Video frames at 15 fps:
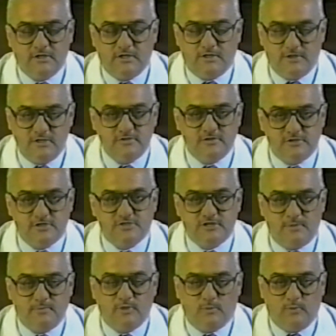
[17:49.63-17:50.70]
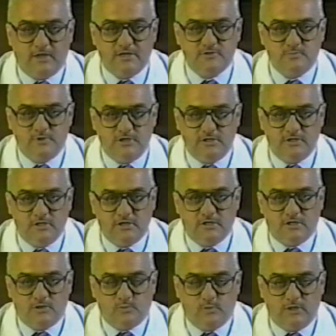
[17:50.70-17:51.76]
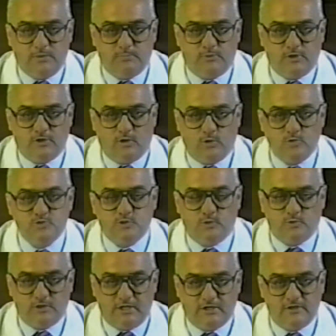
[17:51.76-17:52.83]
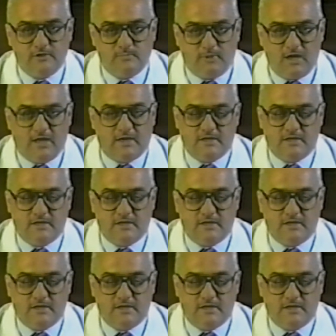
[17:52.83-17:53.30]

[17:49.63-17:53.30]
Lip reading: These are just some of the ways we put ozone into the body.